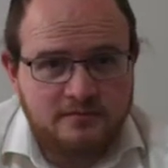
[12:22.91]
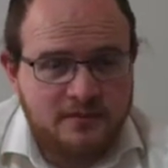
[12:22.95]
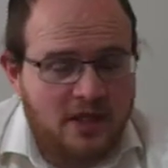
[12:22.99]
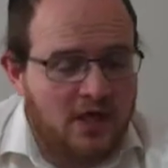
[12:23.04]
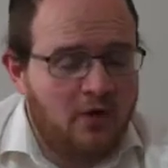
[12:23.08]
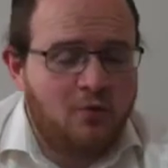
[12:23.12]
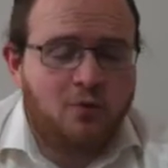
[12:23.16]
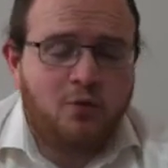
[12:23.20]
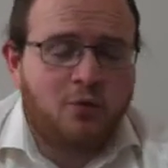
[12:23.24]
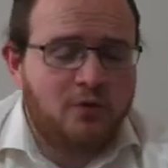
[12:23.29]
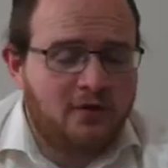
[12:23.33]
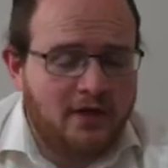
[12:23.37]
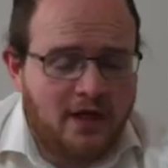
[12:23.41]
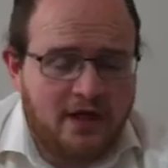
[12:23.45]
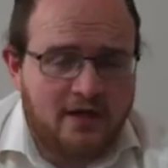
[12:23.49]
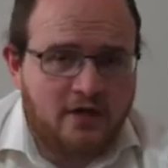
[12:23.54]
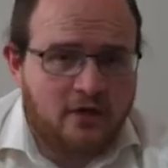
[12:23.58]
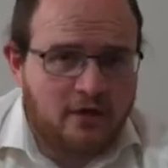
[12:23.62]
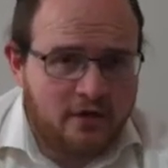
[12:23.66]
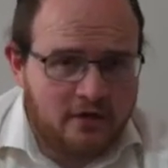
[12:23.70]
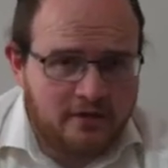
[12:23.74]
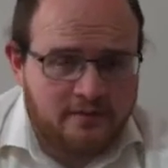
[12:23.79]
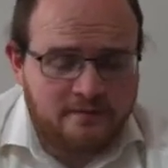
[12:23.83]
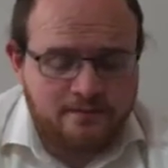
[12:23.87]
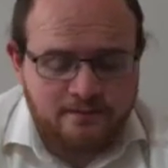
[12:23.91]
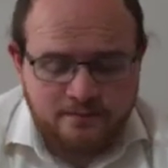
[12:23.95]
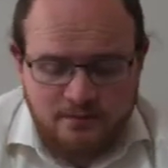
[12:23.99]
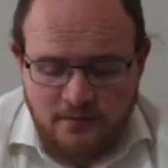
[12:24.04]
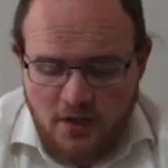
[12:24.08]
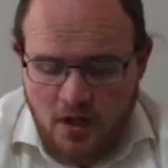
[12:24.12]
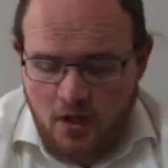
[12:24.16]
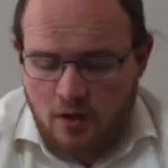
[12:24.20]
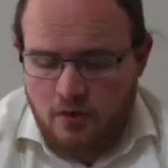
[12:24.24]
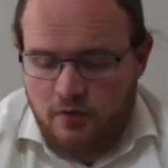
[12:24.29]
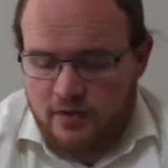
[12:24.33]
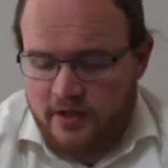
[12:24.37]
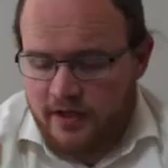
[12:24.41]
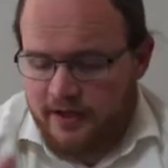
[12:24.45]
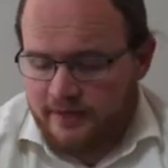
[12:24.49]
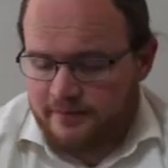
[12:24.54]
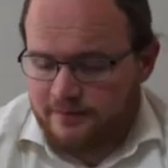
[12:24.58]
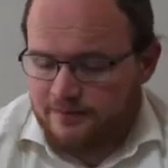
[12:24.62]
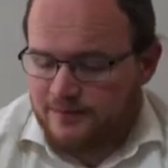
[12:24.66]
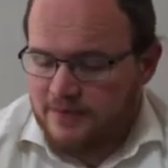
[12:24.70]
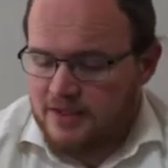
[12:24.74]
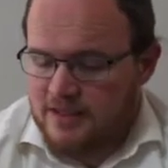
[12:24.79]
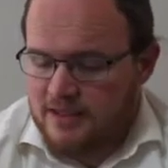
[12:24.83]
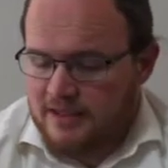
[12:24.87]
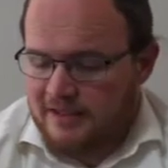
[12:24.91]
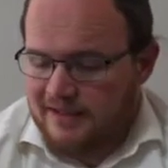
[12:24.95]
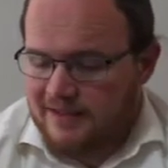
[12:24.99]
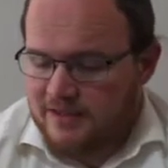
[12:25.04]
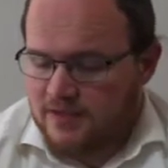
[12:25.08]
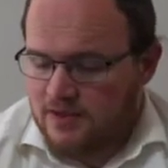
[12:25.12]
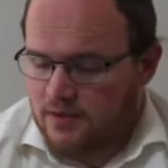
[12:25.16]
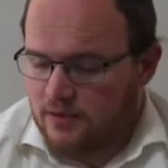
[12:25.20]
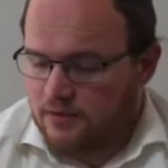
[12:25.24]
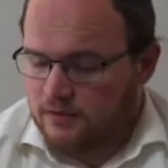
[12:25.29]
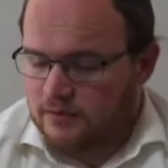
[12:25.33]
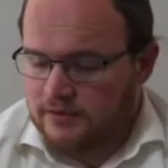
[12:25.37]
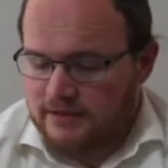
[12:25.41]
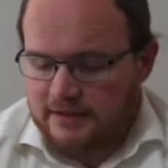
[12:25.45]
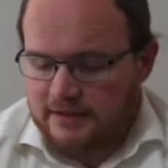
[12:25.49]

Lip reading: It will not hurt. Okay, so